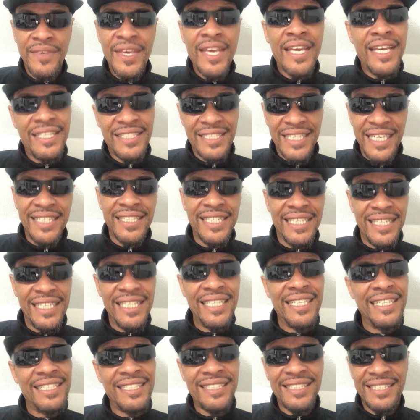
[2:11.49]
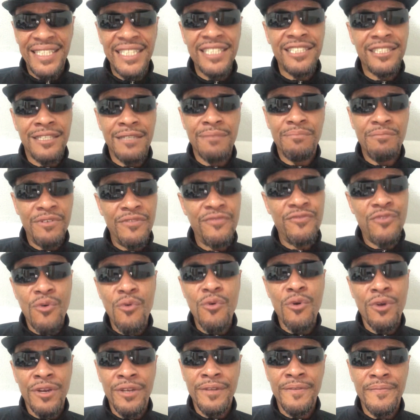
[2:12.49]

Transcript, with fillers: he's led the league in assists before.